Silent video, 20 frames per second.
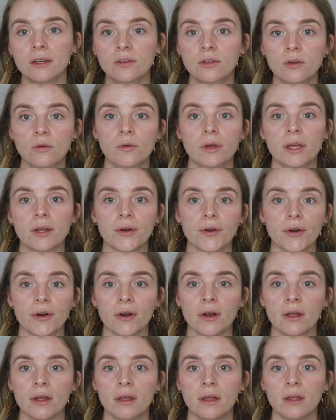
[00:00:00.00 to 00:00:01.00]

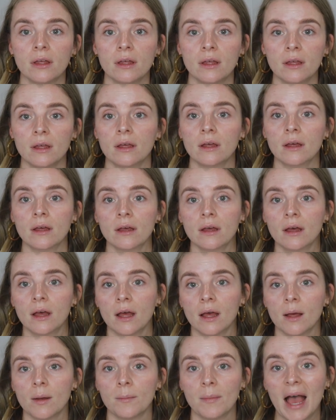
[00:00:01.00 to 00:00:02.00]
dewier,
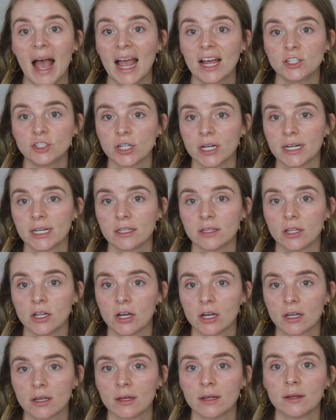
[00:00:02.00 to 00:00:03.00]
hydrated
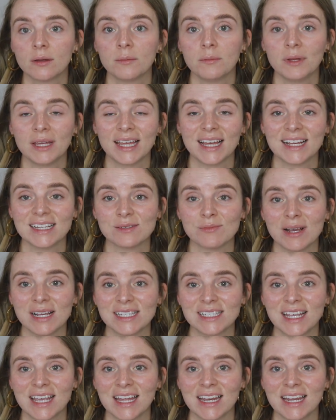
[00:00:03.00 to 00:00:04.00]
look because my
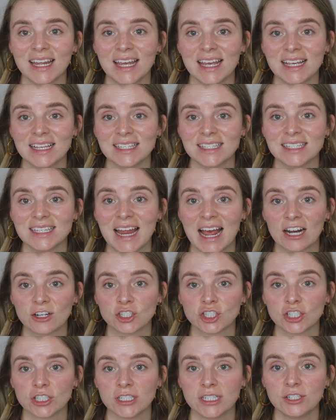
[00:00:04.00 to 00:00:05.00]
skin is
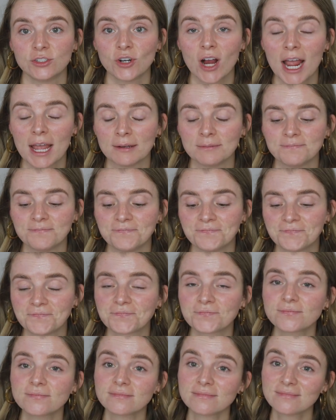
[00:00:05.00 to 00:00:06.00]
naturally dry.
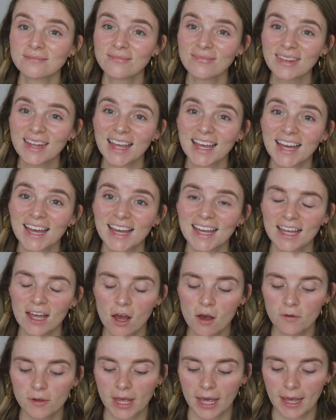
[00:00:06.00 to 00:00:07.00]

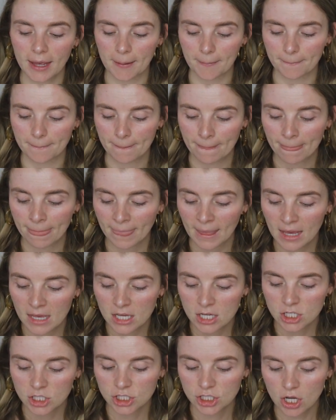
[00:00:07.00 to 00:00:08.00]
Okay,
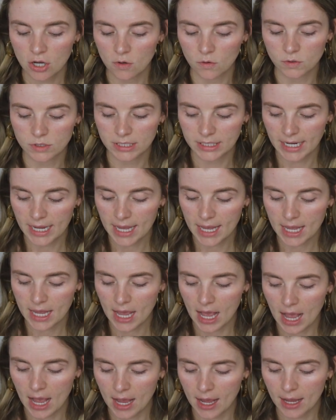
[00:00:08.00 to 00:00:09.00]
so today
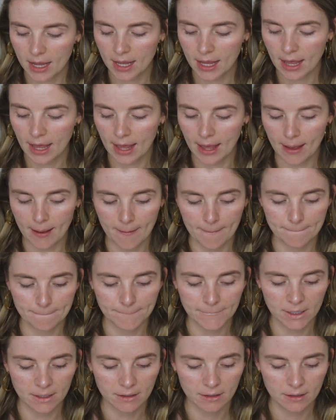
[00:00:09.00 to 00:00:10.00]
I
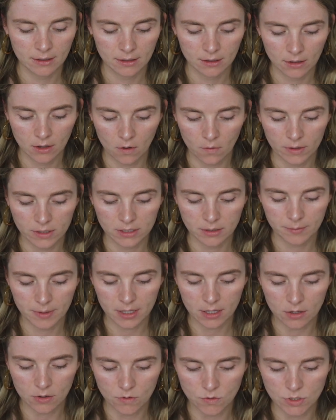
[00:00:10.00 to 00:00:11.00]
am going to be
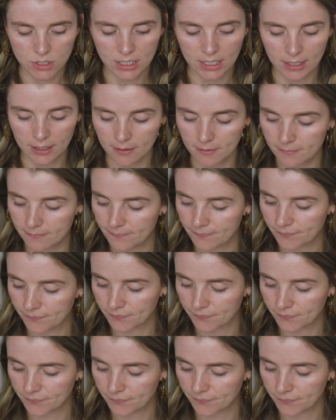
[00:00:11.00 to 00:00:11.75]
using